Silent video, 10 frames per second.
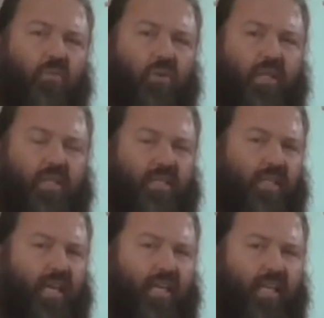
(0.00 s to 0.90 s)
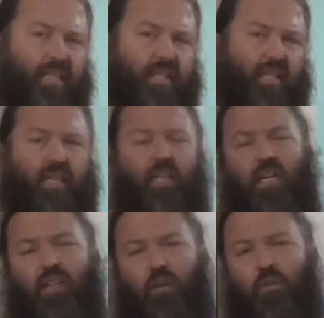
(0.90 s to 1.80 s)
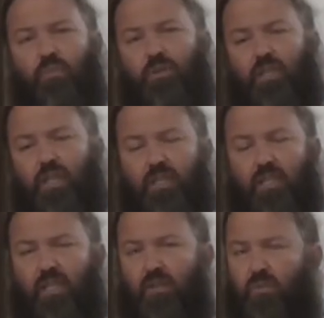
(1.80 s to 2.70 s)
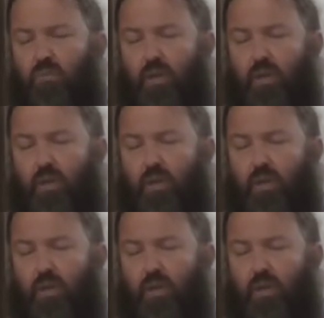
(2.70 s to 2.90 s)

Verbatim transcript: what is today Italy, they were pushing into